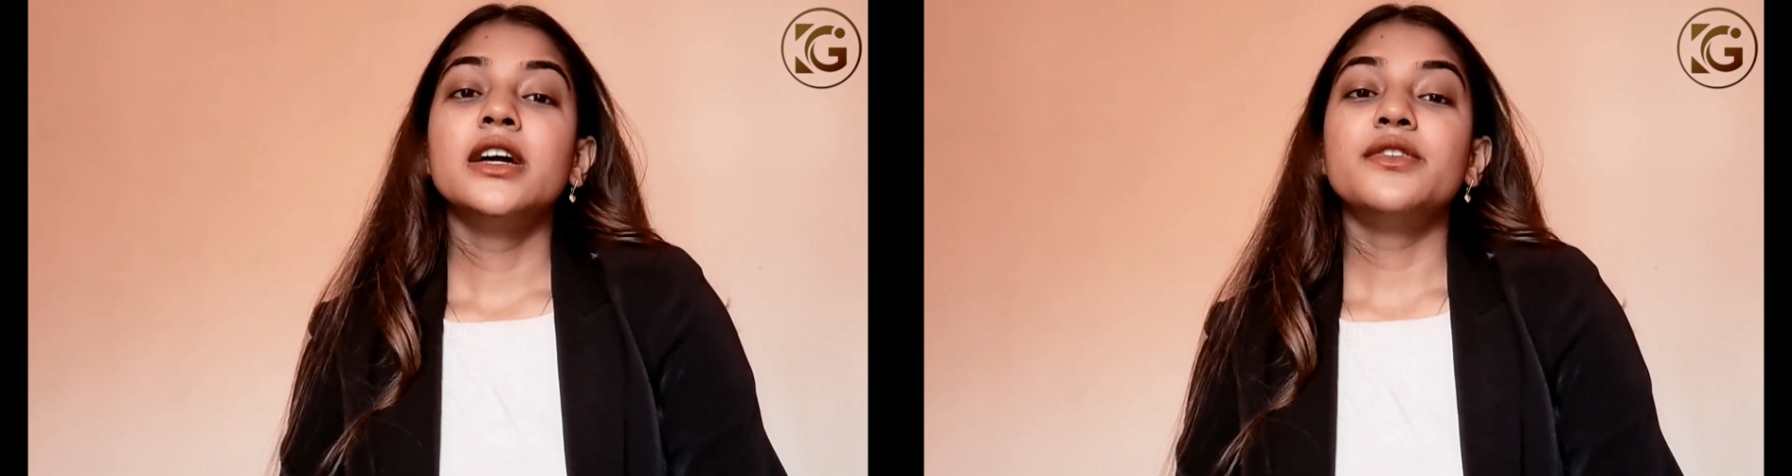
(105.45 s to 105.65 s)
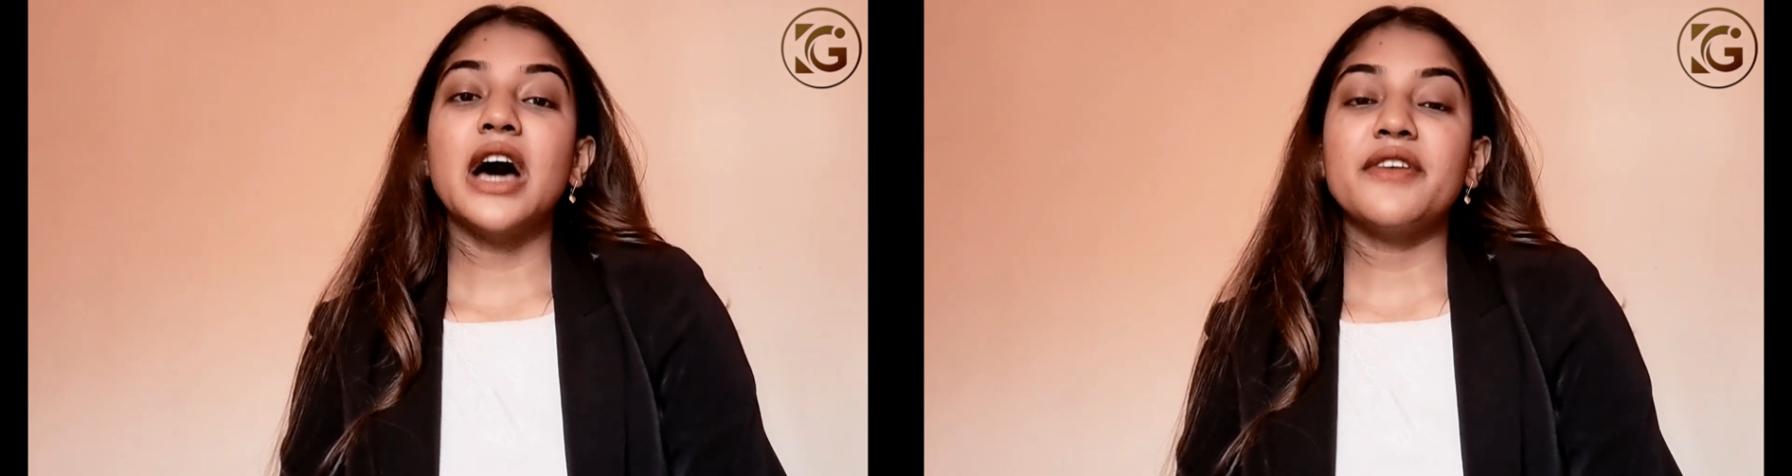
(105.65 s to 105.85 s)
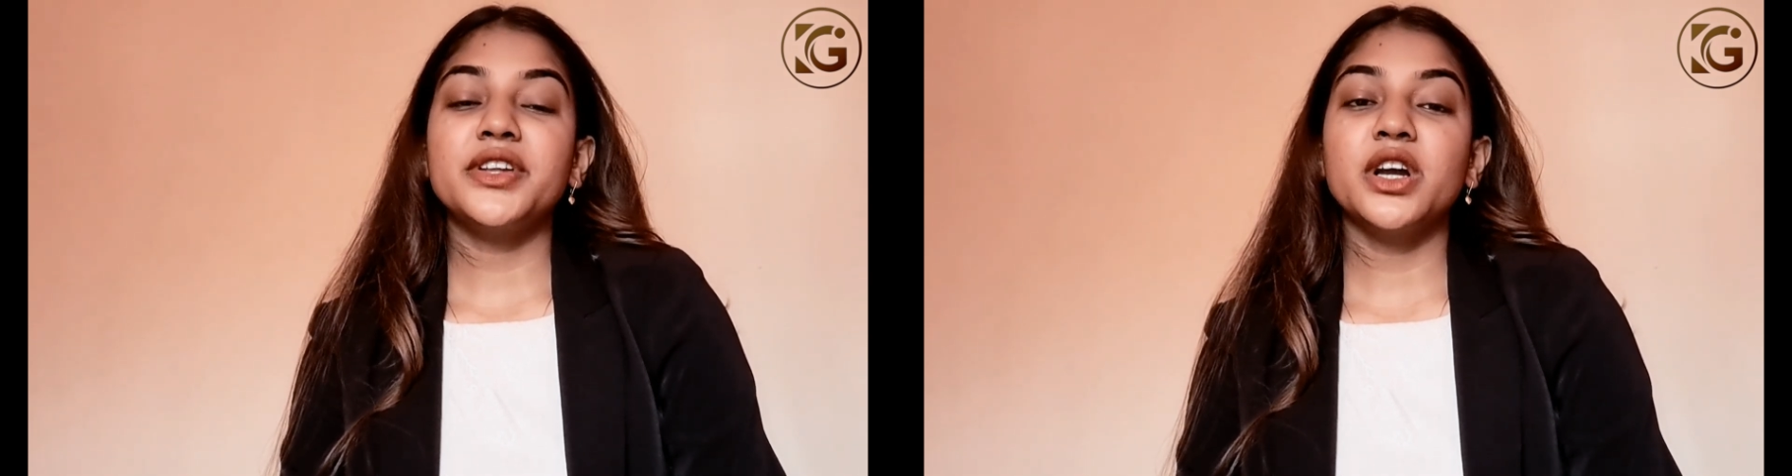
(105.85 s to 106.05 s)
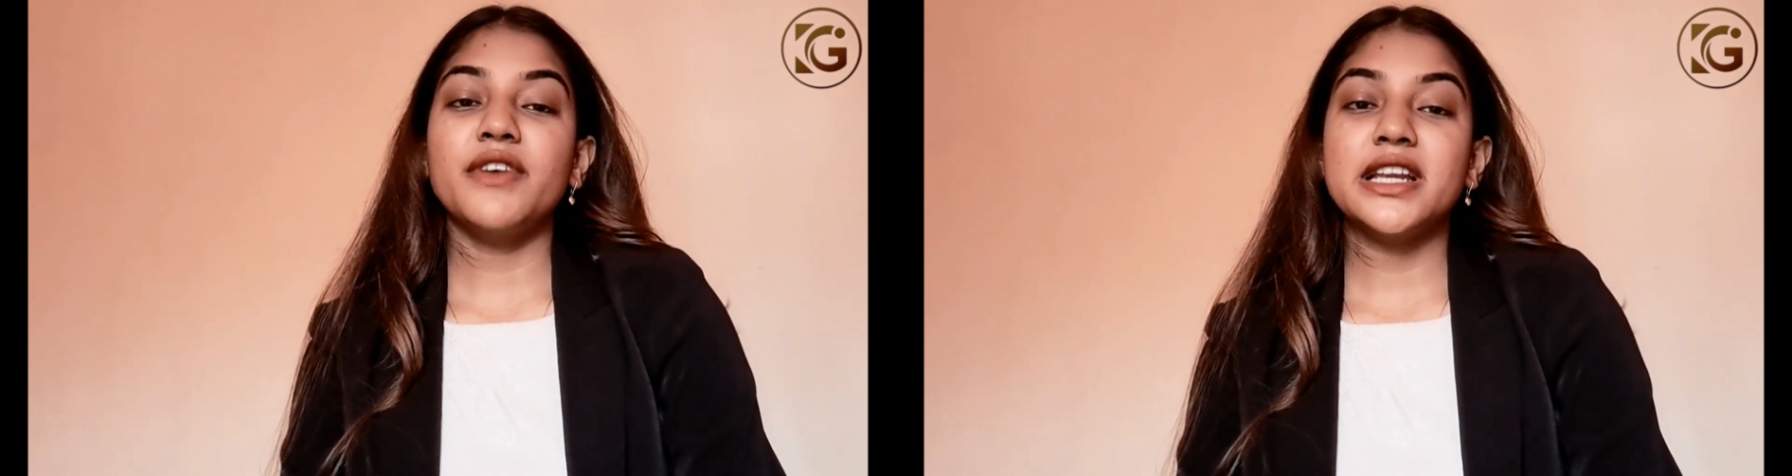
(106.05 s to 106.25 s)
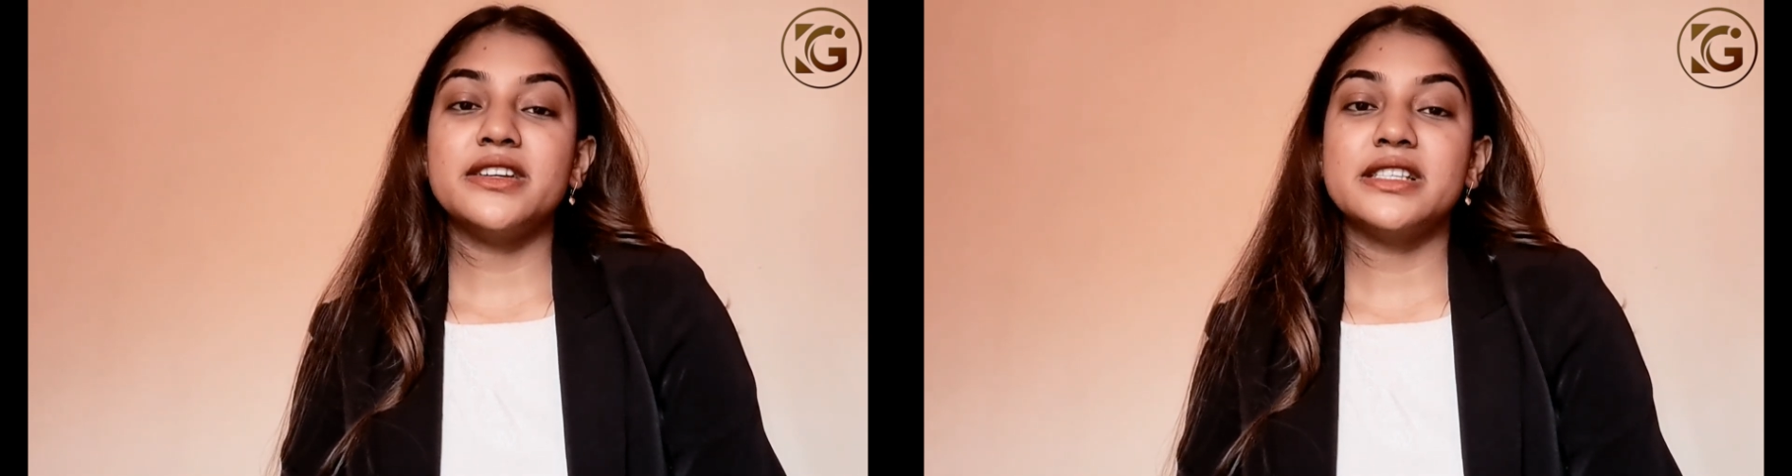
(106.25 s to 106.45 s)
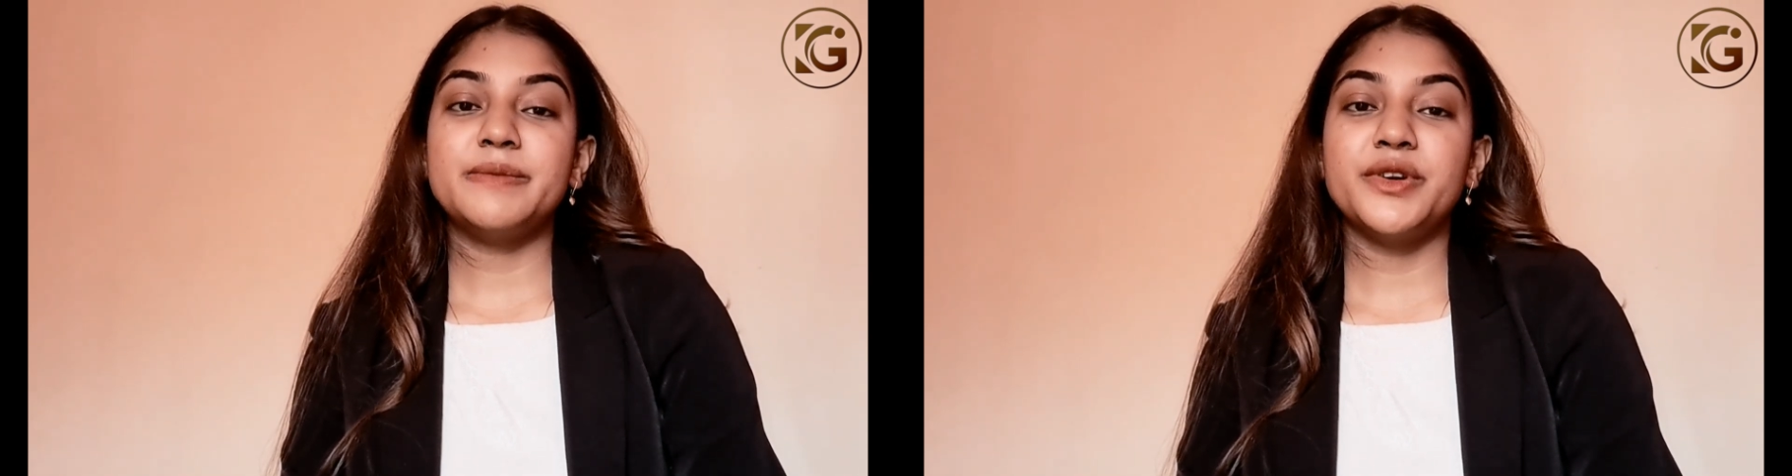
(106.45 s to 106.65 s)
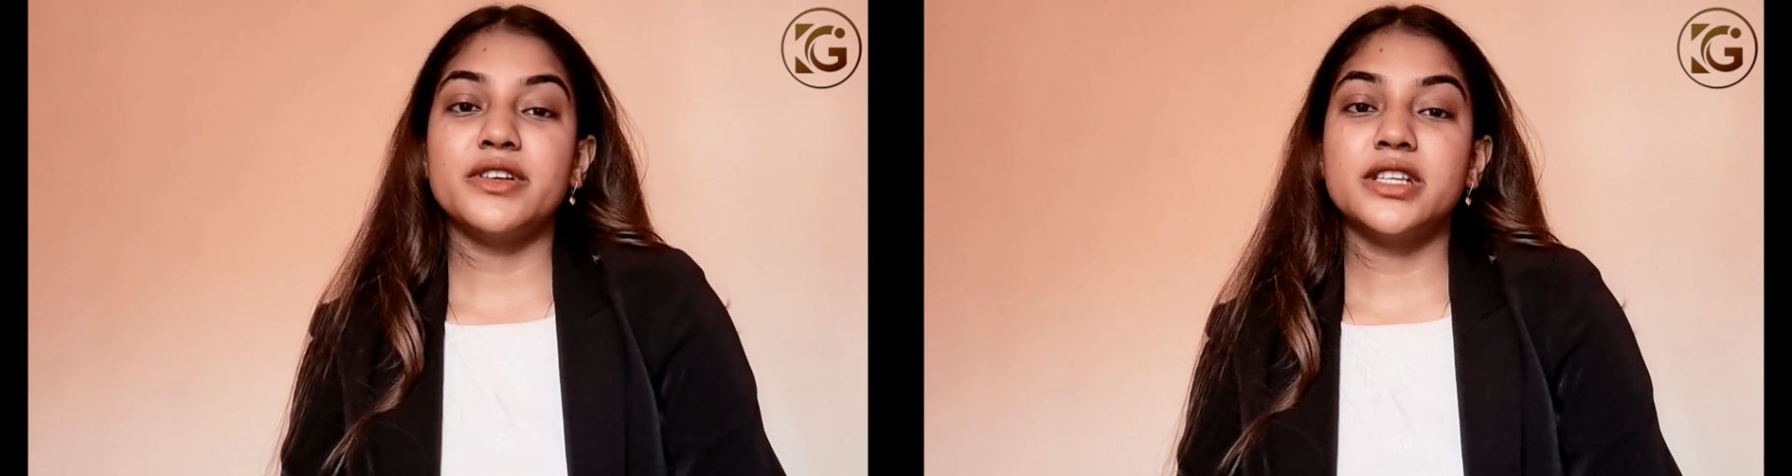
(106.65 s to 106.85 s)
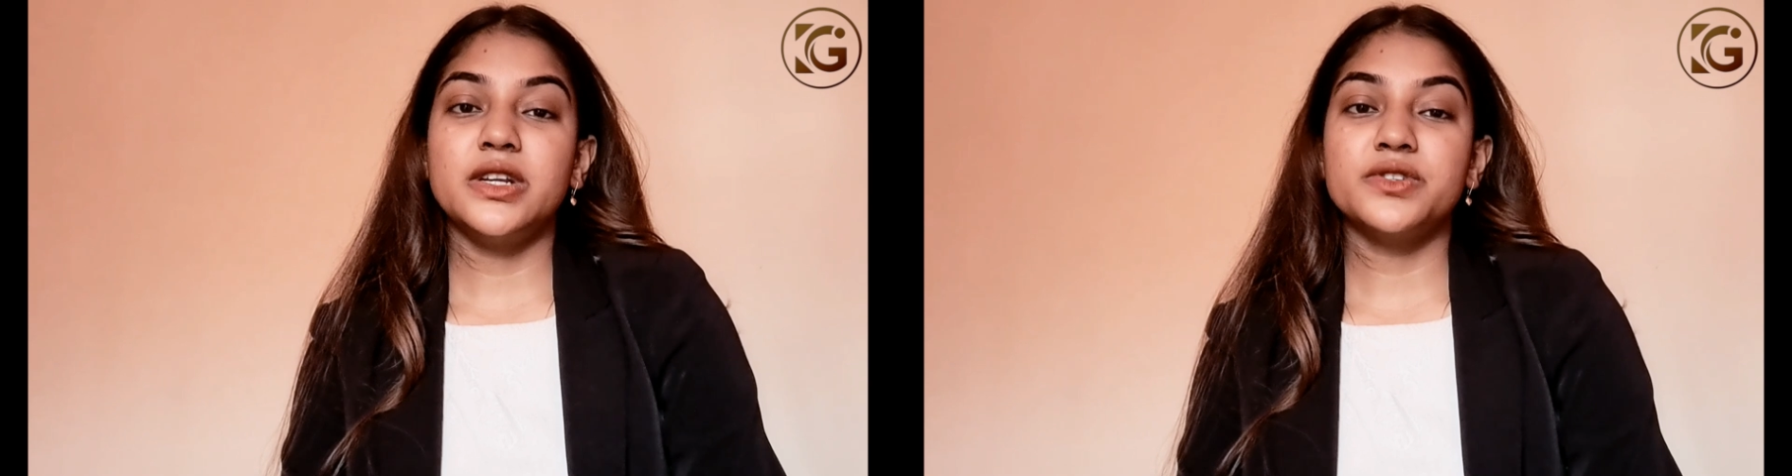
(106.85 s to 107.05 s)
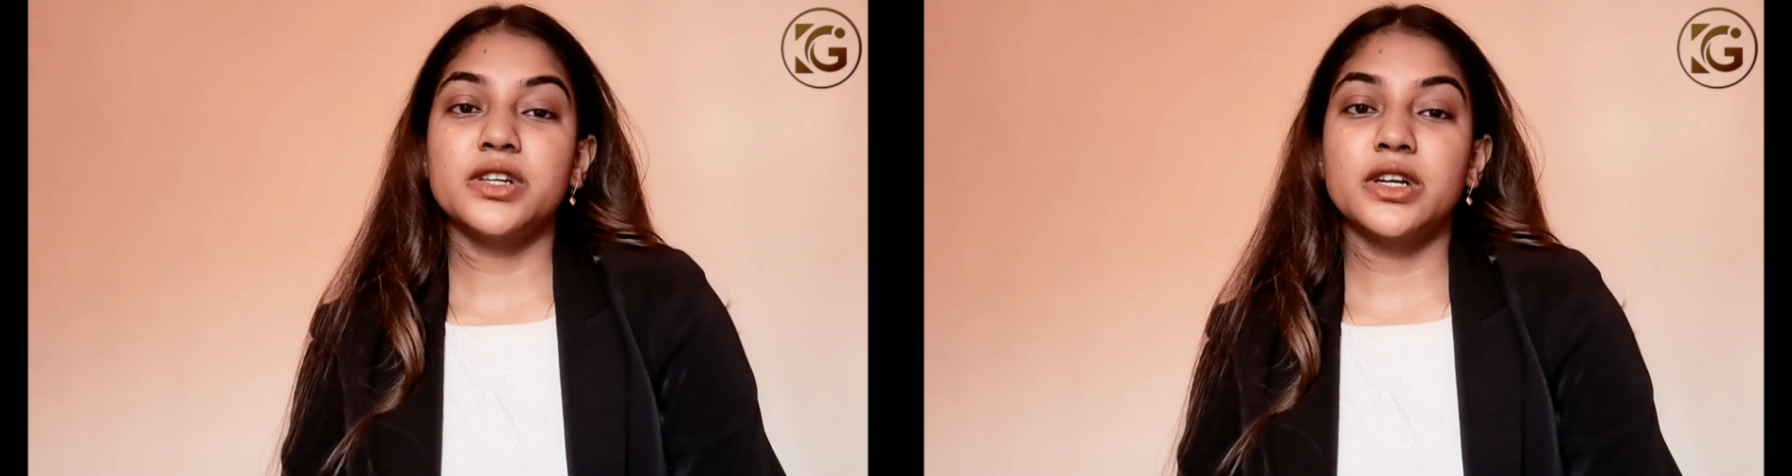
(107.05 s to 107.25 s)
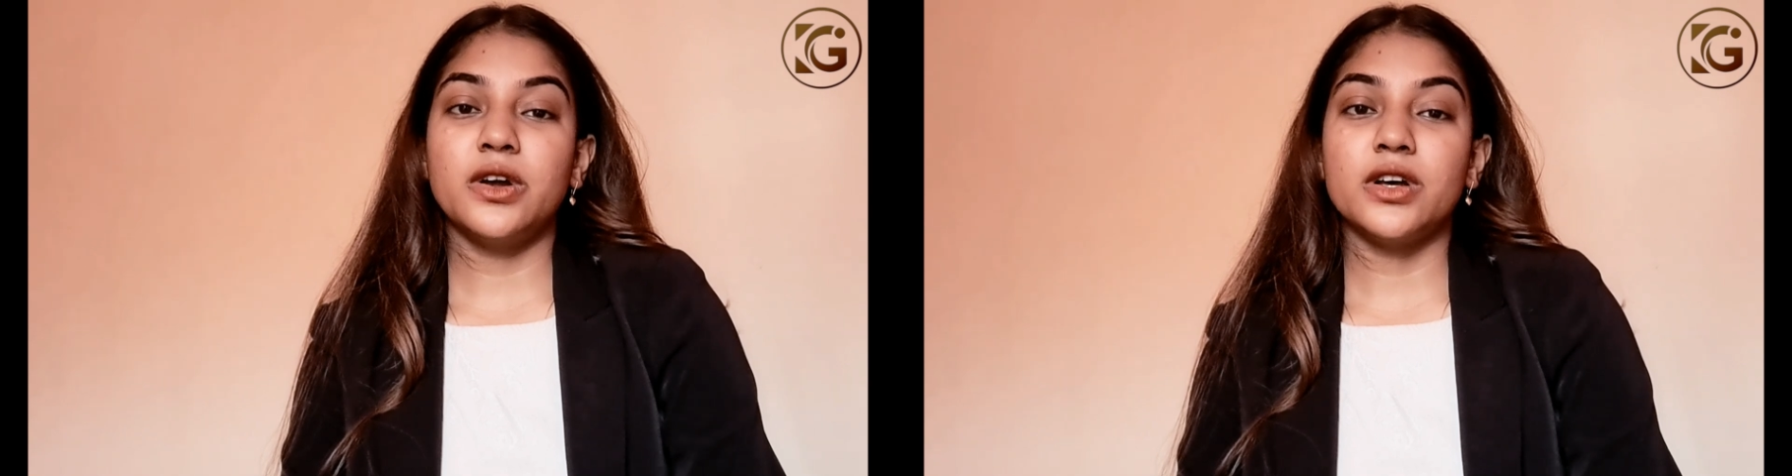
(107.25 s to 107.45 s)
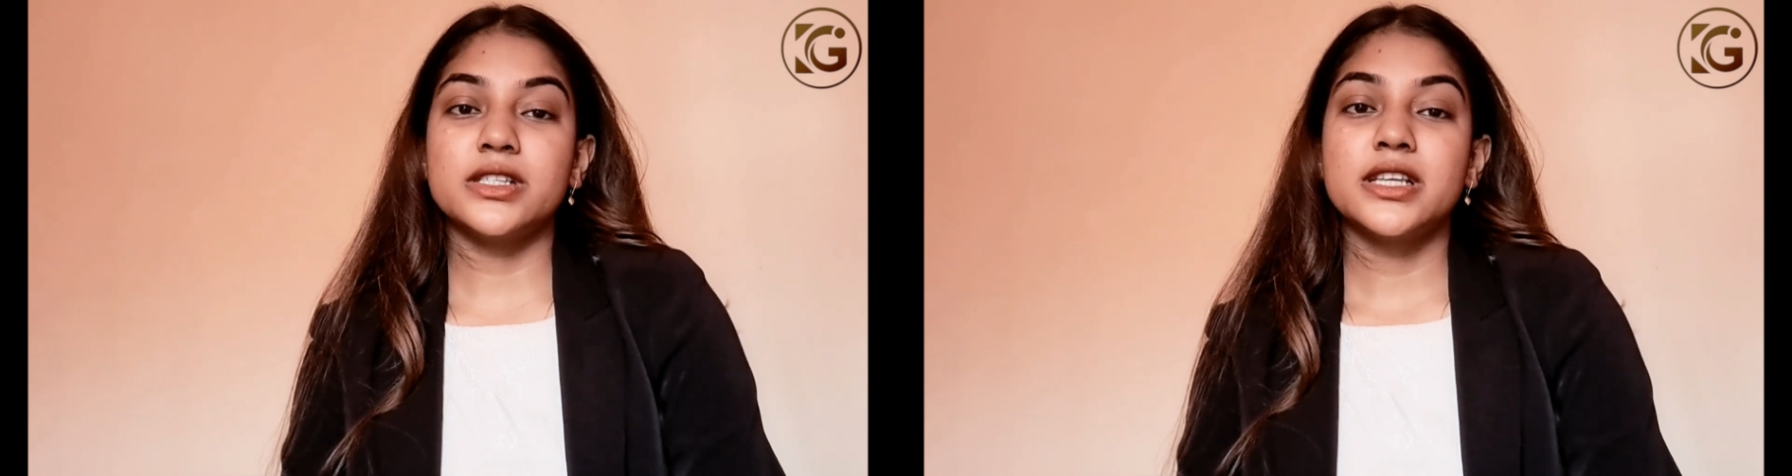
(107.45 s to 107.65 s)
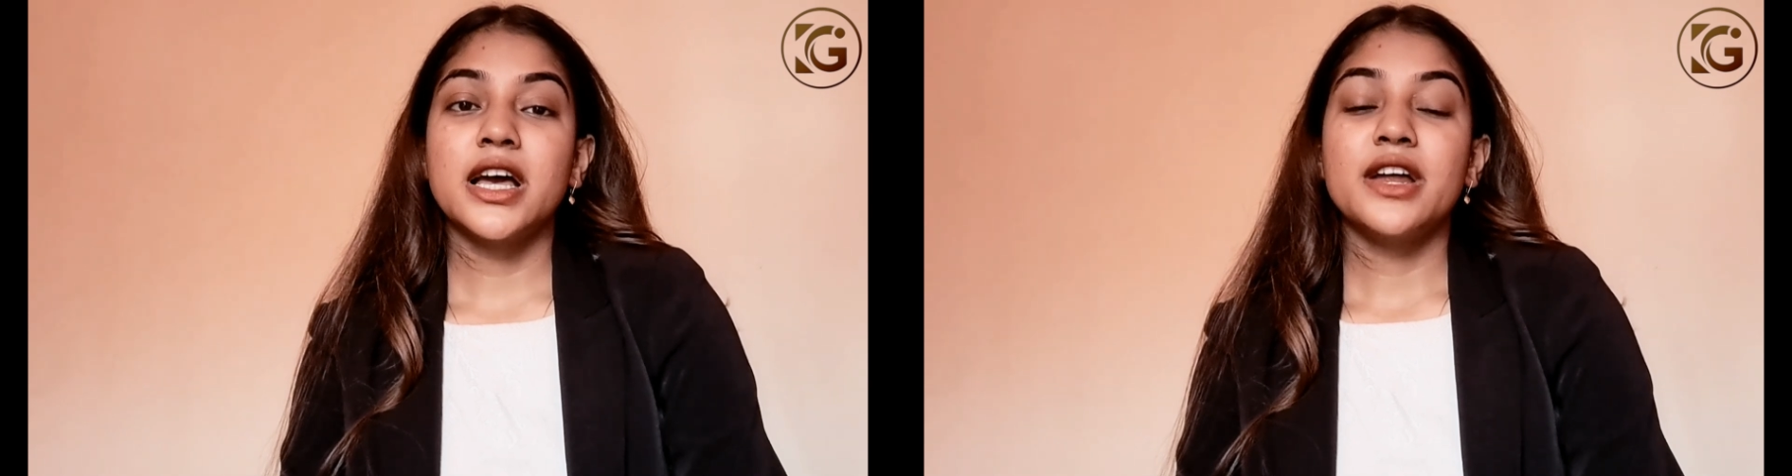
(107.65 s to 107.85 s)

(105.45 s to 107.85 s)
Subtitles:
Drafting of any dispute resolution clause